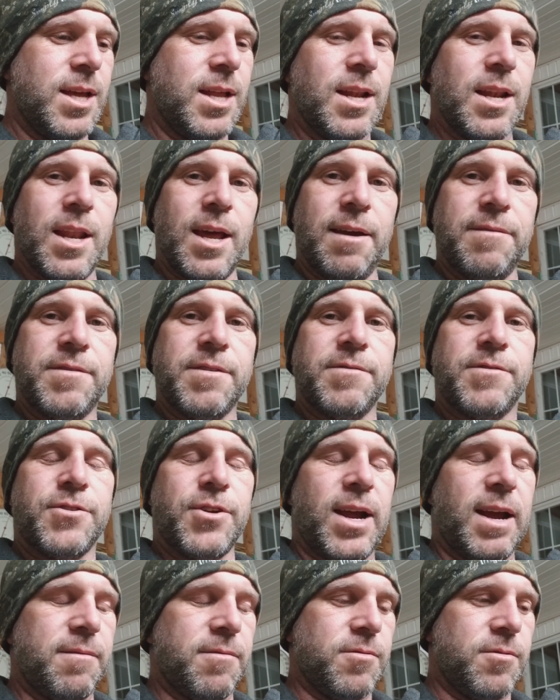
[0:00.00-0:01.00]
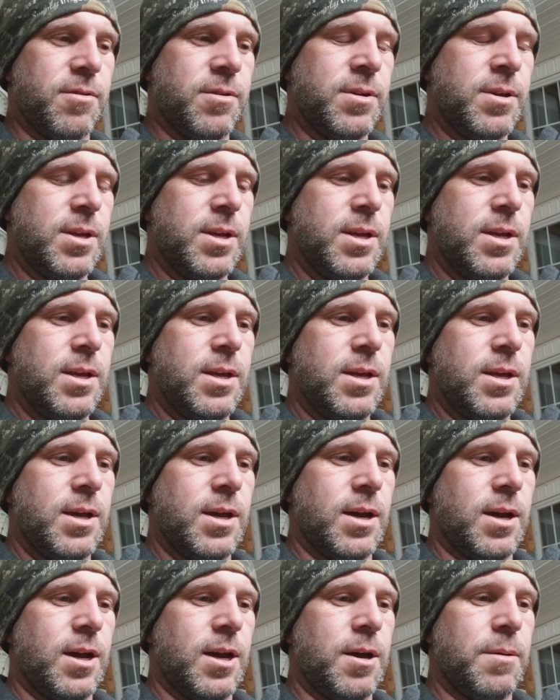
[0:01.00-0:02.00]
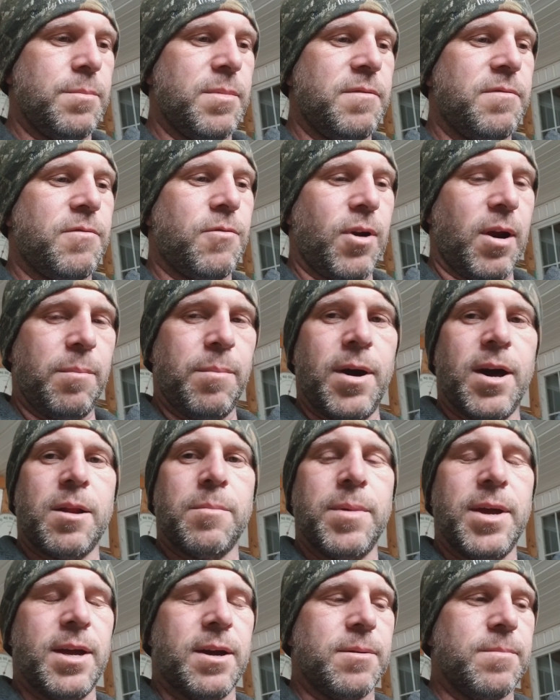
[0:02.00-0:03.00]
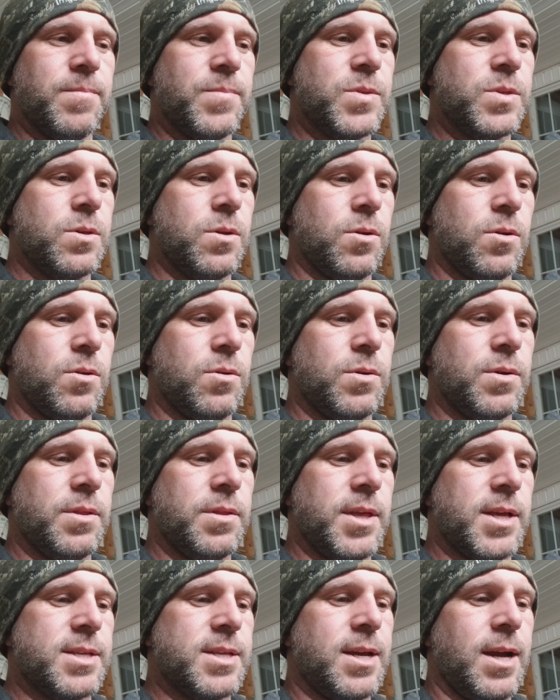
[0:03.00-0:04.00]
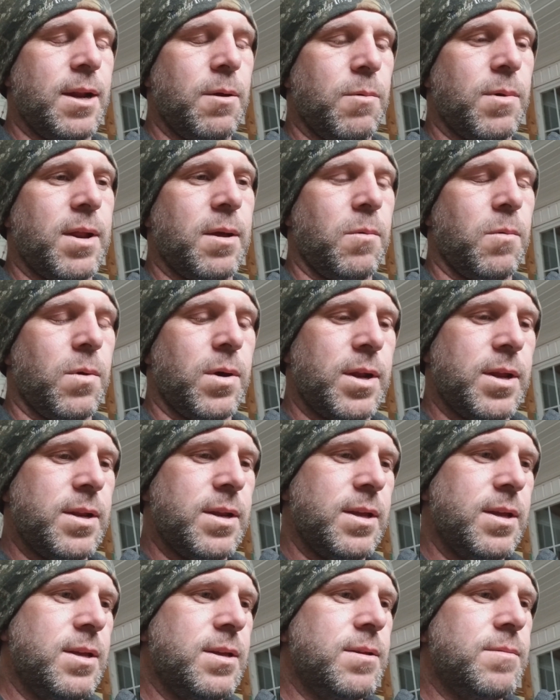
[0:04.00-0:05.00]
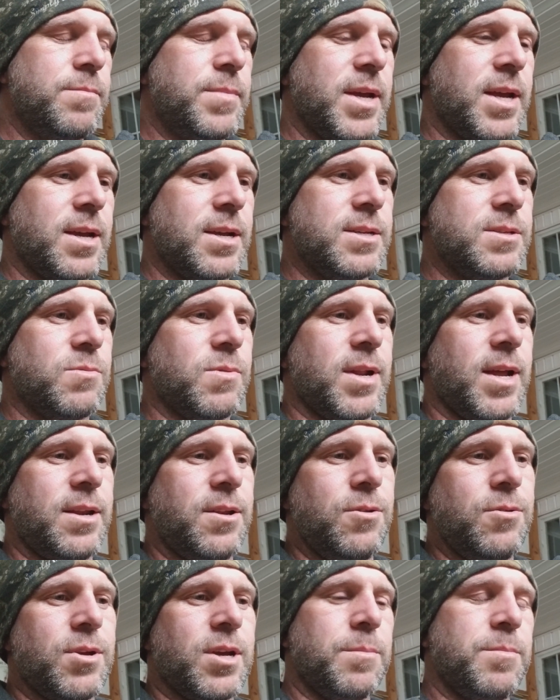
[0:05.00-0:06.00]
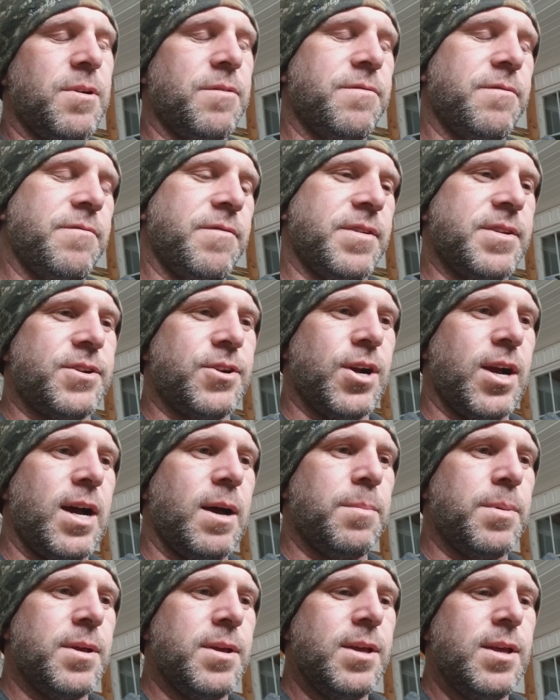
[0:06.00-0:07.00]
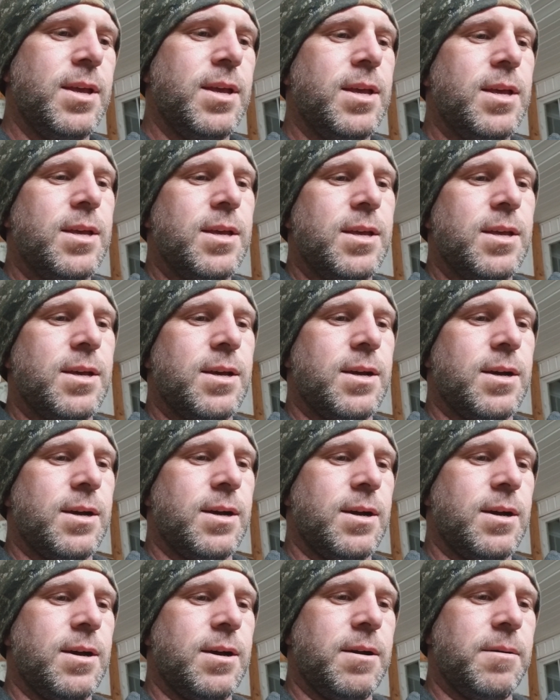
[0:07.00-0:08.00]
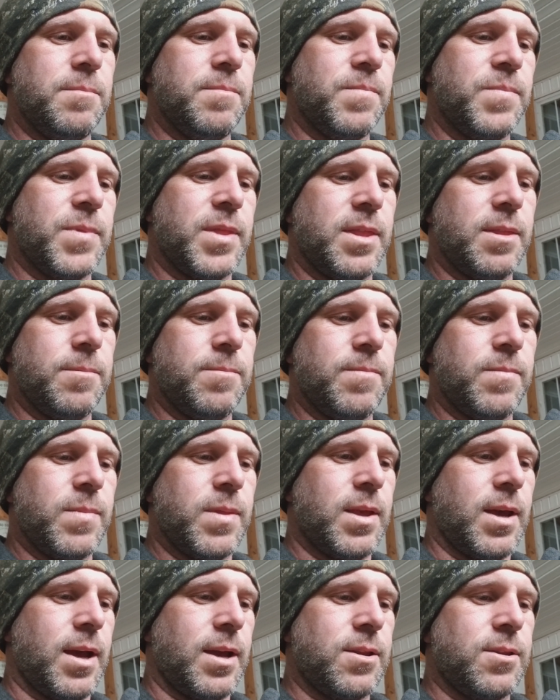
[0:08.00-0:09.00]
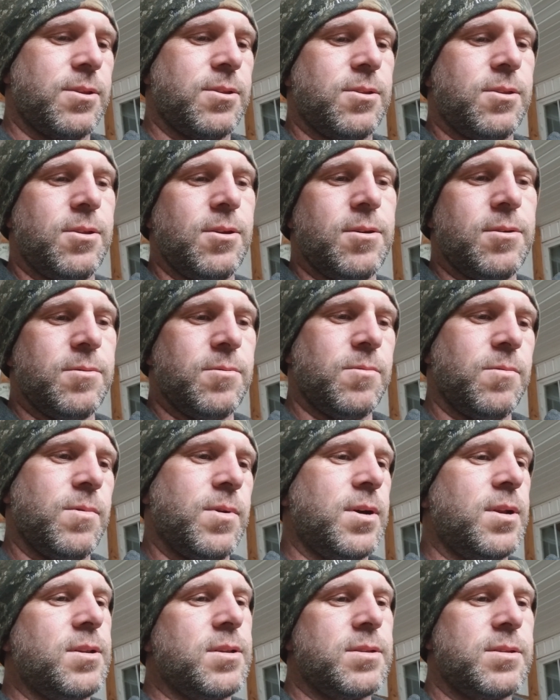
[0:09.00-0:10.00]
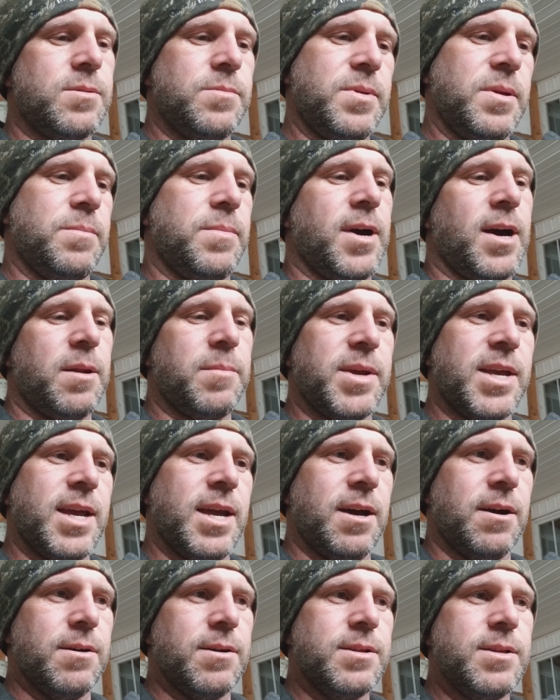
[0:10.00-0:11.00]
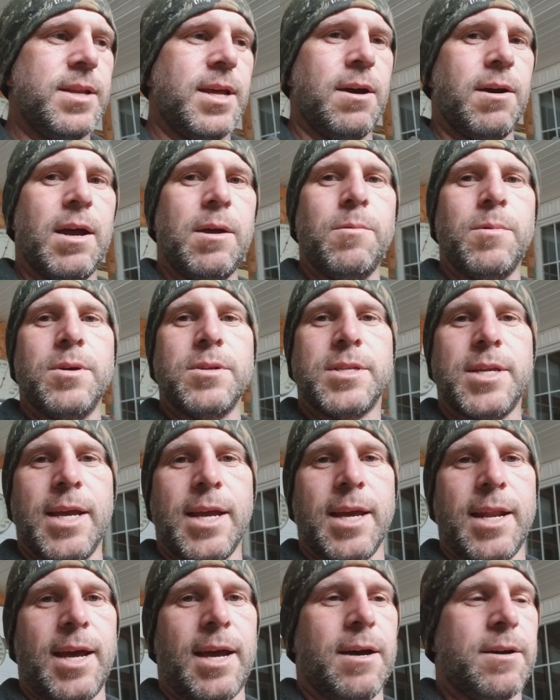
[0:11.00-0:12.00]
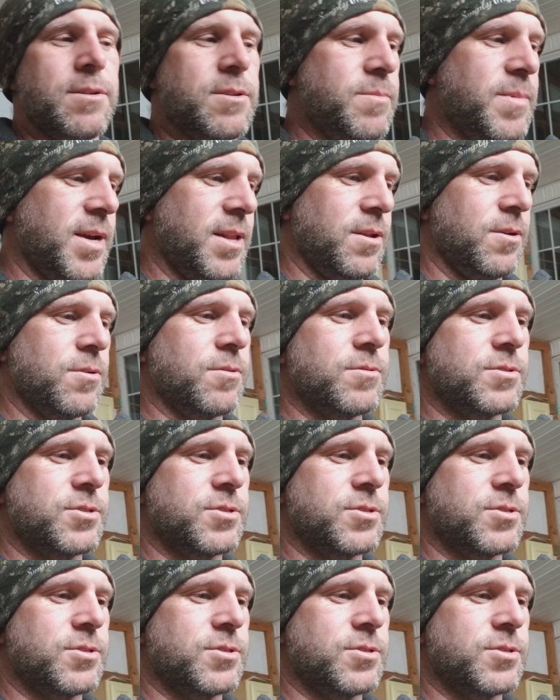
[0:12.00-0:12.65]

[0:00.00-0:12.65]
left of travel um, before I bottom out. So that's kind of what I wanted, because when I do come off of a drop, um, I don't want to be bottoming out. Now I will take it out to my local